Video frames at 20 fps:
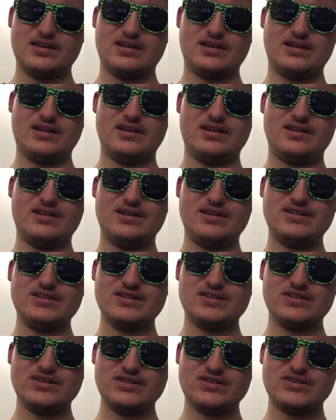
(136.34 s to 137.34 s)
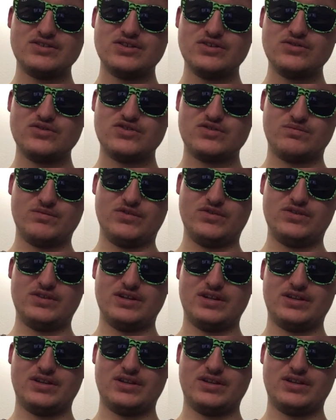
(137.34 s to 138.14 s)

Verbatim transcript: And it just looks so smooth and